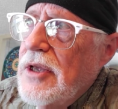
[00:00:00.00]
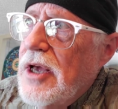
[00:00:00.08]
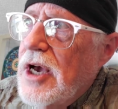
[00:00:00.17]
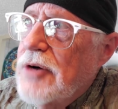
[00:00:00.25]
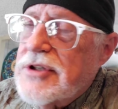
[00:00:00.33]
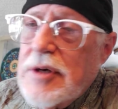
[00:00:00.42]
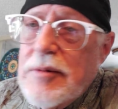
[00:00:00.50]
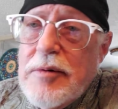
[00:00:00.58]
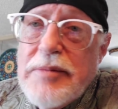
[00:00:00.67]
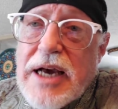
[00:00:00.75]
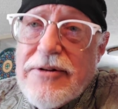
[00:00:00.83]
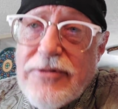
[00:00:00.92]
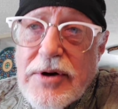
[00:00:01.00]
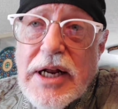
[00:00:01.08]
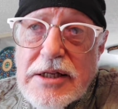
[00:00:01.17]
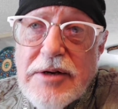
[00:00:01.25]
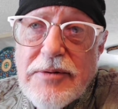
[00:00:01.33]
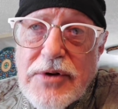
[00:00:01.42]
I was coming back for an
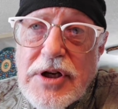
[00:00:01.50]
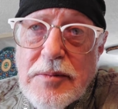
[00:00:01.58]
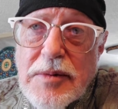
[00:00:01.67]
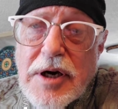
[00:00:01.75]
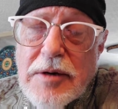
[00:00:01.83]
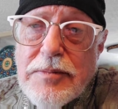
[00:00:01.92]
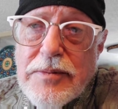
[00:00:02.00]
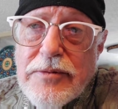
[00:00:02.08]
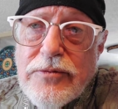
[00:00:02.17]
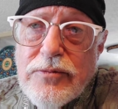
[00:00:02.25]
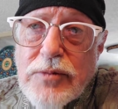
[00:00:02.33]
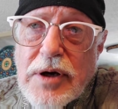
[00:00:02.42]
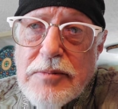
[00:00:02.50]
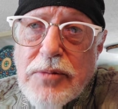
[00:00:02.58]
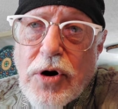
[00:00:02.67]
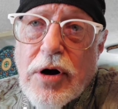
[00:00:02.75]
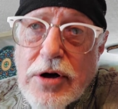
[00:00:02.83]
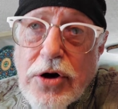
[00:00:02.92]
activity in my my
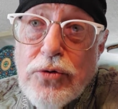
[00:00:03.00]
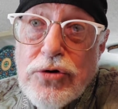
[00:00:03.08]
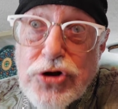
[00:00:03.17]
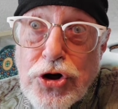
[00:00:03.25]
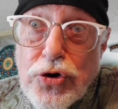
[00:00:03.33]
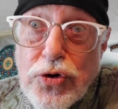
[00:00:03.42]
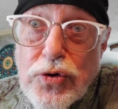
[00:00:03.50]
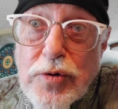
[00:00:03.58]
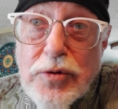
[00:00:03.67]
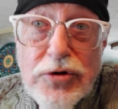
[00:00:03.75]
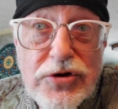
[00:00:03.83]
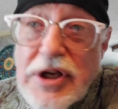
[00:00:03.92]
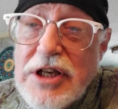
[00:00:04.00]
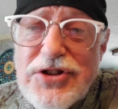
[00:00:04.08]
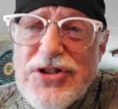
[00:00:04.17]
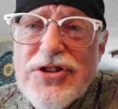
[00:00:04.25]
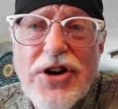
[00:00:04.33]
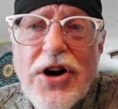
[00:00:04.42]
Bronco 2, the most
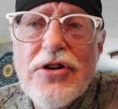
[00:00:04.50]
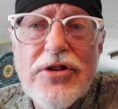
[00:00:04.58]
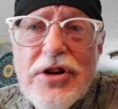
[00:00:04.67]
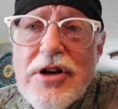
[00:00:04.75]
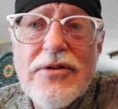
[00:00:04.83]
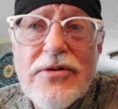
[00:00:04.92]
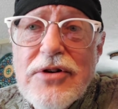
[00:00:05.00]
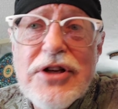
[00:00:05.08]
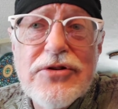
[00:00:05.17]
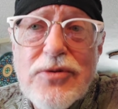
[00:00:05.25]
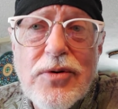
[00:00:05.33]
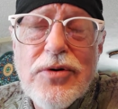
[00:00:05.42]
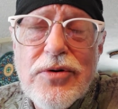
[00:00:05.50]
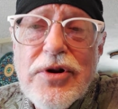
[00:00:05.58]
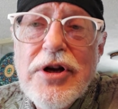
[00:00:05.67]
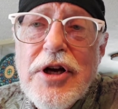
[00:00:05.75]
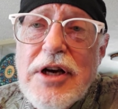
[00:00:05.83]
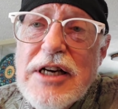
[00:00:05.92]
dangerous car that ever hit the road,
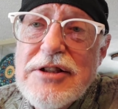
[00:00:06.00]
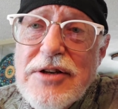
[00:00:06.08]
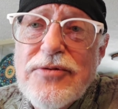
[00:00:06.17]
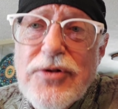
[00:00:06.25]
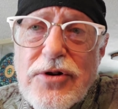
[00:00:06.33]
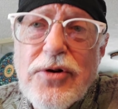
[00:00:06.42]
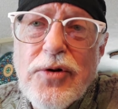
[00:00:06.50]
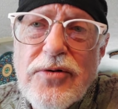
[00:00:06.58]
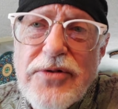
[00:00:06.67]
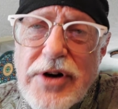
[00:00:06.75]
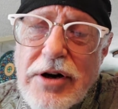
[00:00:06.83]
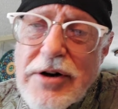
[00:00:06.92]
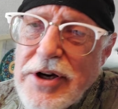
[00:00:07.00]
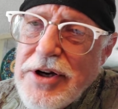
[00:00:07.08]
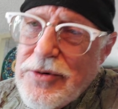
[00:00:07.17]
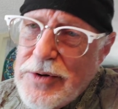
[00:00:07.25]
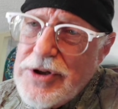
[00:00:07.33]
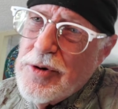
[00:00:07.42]
except for the Corvair.
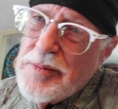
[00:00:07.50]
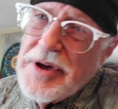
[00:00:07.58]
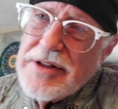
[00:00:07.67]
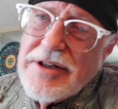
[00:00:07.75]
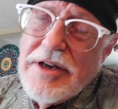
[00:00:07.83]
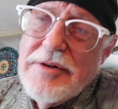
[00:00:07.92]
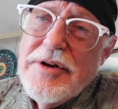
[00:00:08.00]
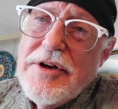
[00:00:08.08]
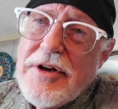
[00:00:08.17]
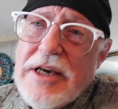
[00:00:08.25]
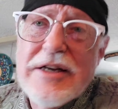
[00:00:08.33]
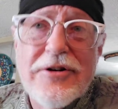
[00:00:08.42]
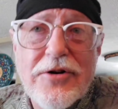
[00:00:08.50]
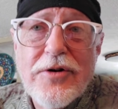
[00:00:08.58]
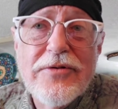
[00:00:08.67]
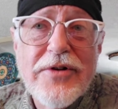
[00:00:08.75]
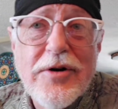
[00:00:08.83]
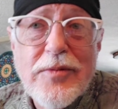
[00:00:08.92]
We know about that. I had a
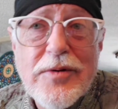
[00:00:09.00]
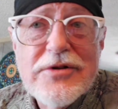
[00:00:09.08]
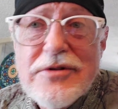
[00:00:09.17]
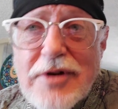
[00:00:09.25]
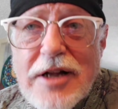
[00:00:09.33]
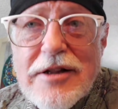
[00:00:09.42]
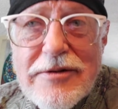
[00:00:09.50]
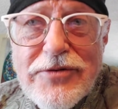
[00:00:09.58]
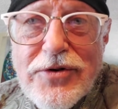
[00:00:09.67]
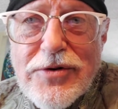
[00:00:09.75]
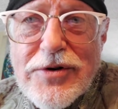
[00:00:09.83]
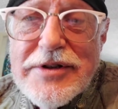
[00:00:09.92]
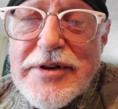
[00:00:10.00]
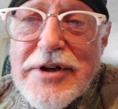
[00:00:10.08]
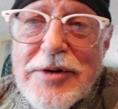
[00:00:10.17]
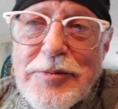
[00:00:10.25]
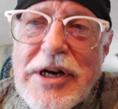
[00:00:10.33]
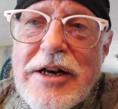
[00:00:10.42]
Corvair once. I lived through it.
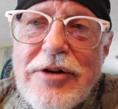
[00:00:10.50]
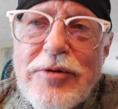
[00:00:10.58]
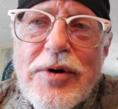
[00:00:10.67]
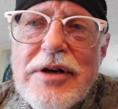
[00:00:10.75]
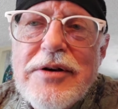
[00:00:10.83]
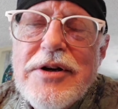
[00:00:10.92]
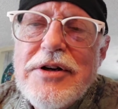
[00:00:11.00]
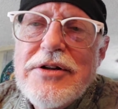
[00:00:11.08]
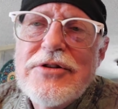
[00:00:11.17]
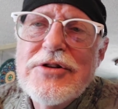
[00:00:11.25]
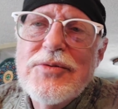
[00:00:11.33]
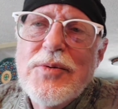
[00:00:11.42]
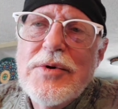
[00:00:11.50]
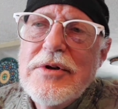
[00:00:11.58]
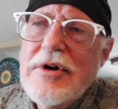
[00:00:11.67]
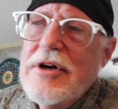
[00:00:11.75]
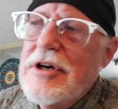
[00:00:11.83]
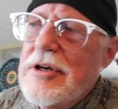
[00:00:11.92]
But anyway, this one
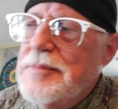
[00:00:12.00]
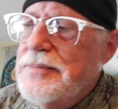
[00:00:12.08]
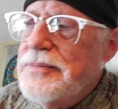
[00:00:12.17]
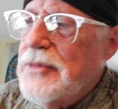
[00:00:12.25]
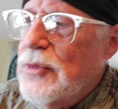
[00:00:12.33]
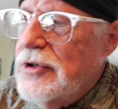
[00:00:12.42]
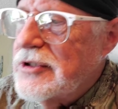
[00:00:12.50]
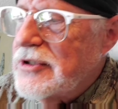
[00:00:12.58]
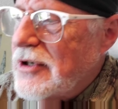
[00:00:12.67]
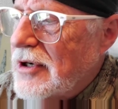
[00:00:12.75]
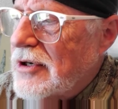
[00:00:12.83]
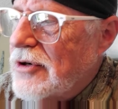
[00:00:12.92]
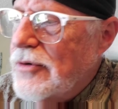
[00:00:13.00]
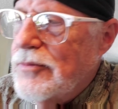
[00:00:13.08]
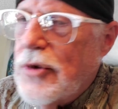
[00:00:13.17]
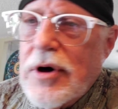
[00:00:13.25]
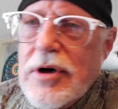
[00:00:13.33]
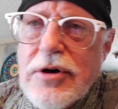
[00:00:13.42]
um, was a
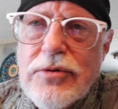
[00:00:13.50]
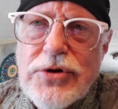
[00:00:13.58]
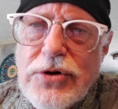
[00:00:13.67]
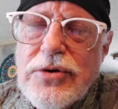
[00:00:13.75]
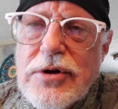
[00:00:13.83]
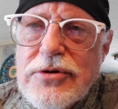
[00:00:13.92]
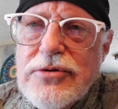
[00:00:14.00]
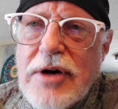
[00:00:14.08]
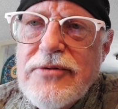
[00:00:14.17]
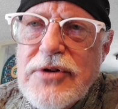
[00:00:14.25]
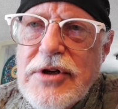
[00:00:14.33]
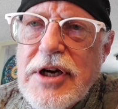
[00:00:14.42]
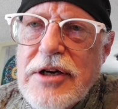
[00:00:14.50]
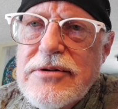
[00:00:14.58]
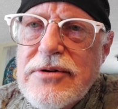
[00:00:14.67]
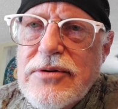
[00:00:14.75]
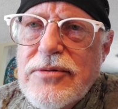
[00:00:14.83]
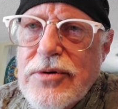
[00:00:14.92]
Bronco 2. I was driving
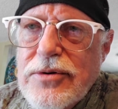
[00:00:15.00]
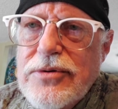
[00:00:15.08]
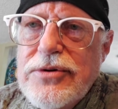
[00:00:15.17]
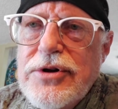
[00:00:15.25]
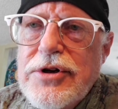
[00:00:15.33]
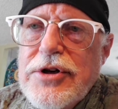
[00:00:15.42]
down the road